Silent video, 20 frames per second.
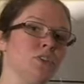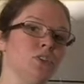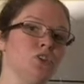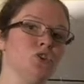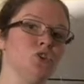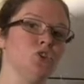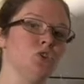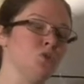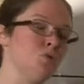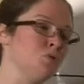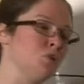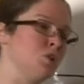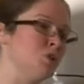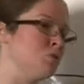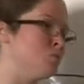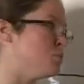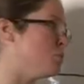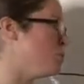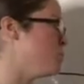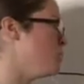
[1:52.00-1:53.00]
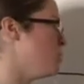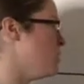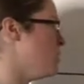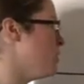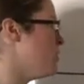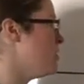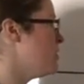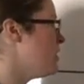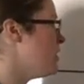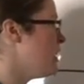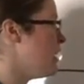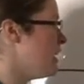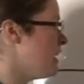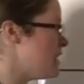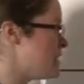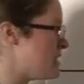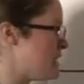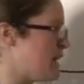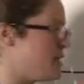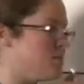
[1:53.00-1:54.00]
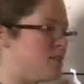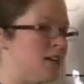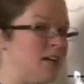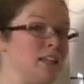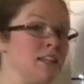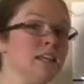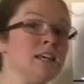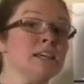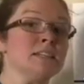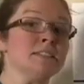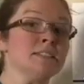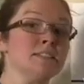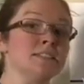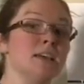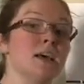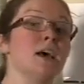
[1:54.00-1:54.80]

Neuter Rule. And it sounds like this.